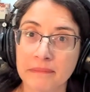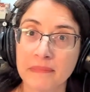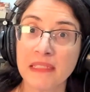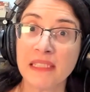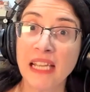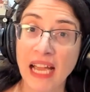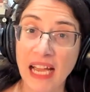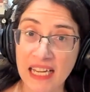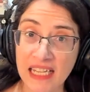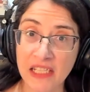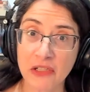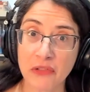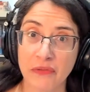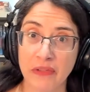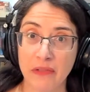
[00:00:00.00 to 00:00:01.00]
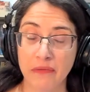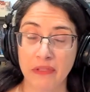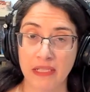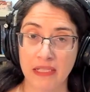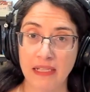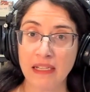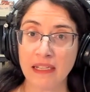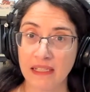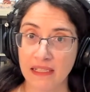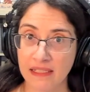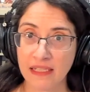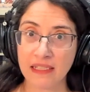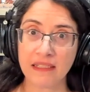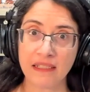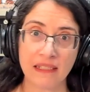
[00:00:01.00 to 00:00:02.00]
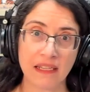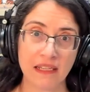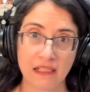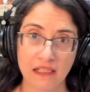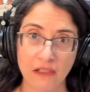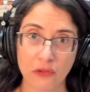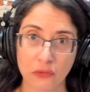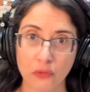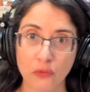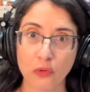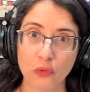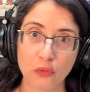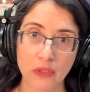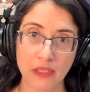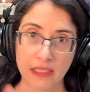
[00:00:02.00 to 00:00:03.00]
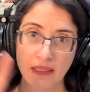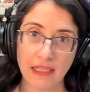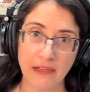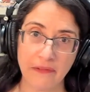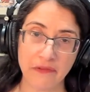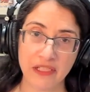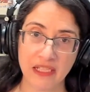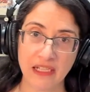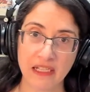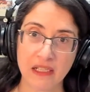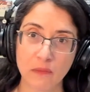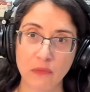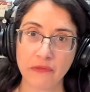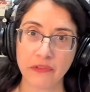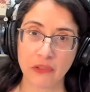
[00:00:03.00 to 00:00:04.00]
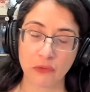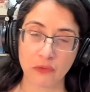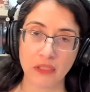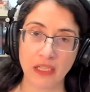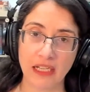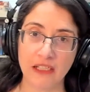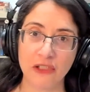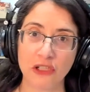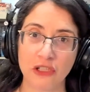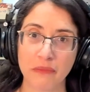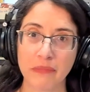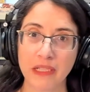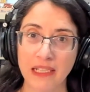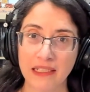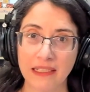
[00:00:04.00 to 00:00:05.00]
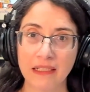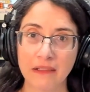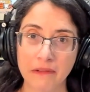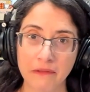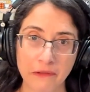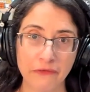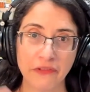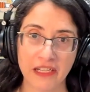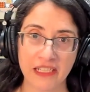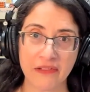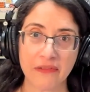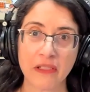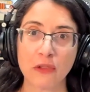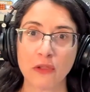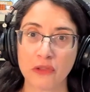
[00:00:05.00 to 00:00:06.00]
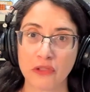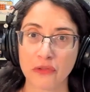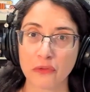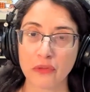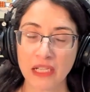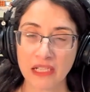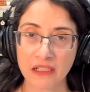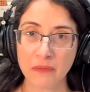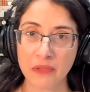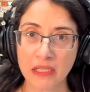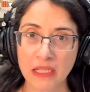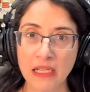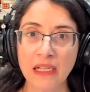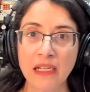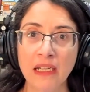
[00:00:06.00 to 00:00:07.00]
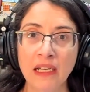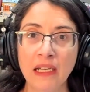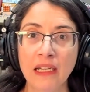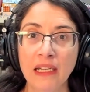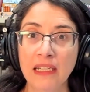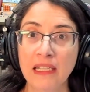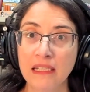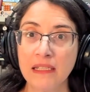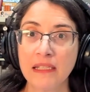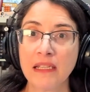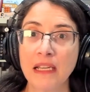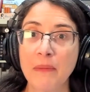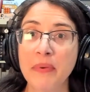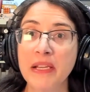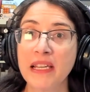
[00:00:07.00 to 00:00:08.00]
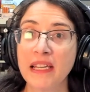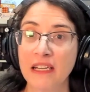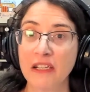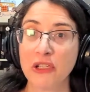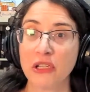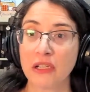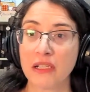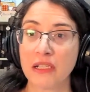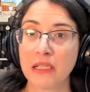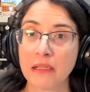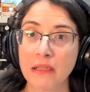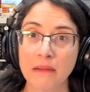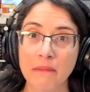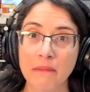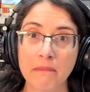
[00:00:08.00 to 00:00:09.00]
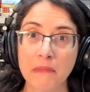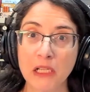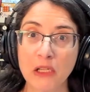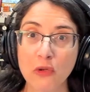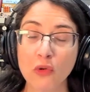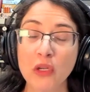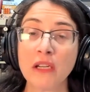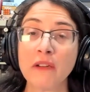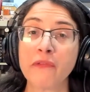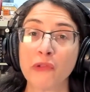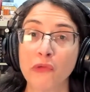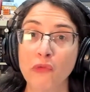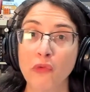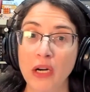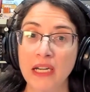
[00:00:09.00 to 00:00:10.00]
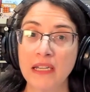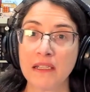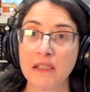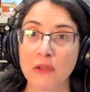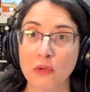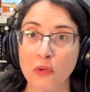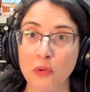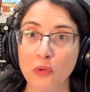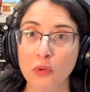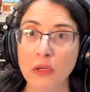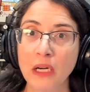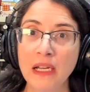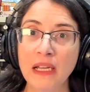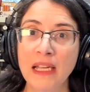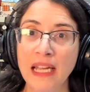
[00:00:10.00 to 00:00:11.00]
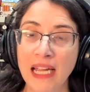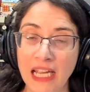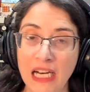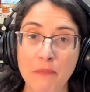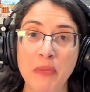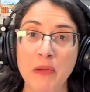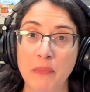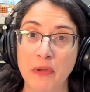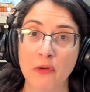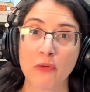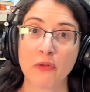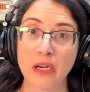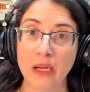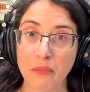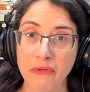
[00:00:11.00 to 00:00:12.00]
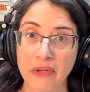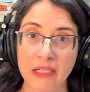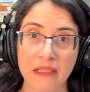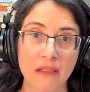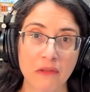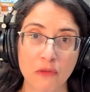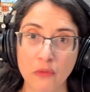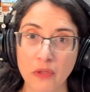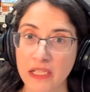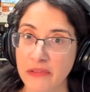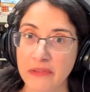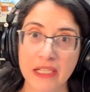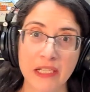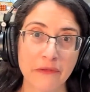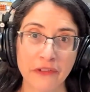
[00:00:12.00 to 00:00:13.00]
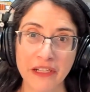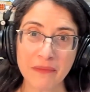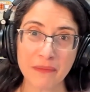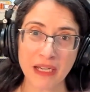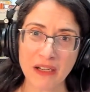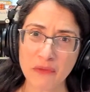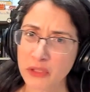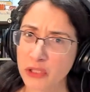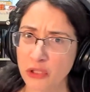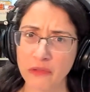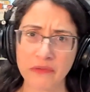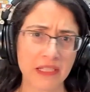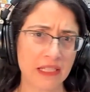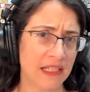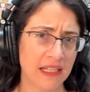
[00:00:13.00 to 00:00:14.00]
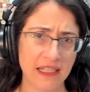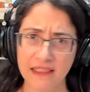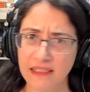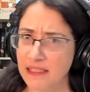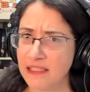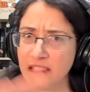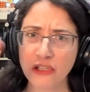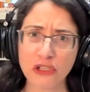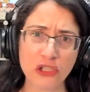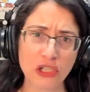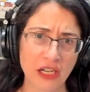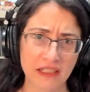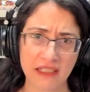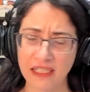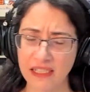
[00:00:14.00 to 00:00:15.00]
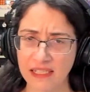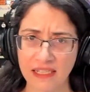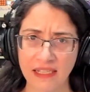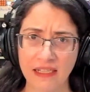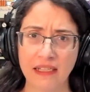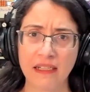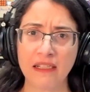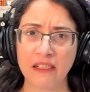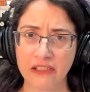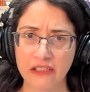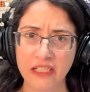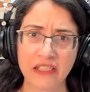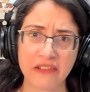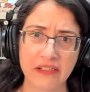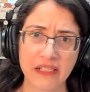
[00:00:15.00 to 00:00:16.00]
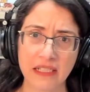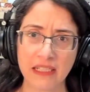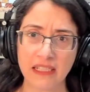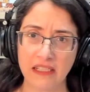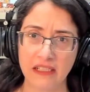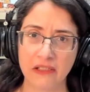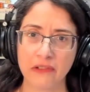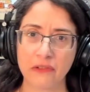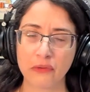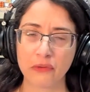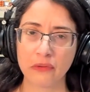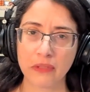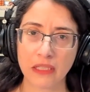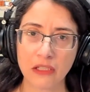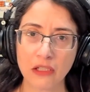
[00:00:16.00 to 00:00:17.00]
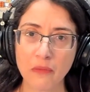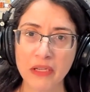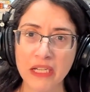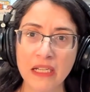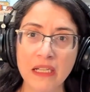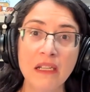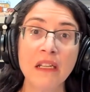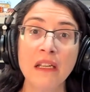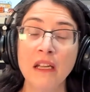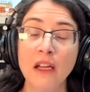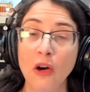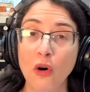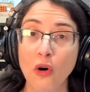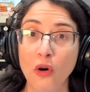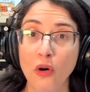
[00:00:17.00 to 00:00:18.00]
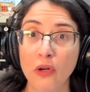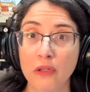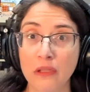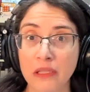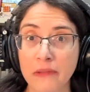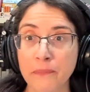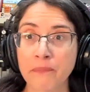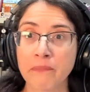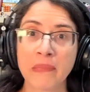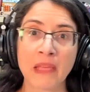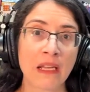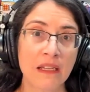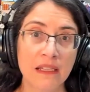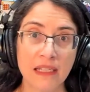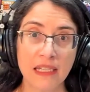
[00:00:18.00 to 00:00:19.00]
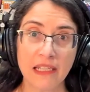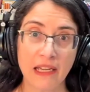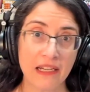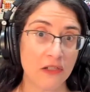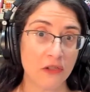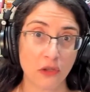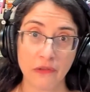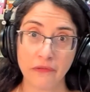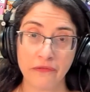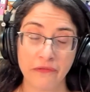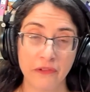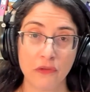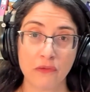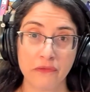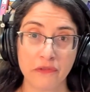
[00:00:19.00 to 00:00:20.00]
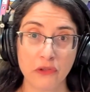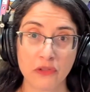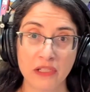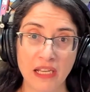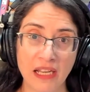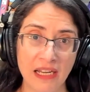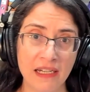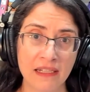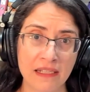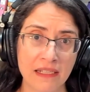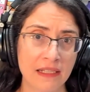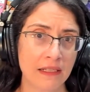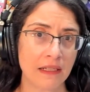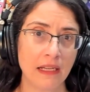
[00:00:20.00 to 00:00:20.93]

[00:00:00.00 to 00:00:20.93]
The other trend we are seeing, and I think this has a lot to do with everything is moving to the edge and getting faster and closer to customers, is applications looking for ways to help people collaborate, whether it's Figma, which obviously had this gigantic sale earlier in the year to Adobe, or I don't know if you've used Hex.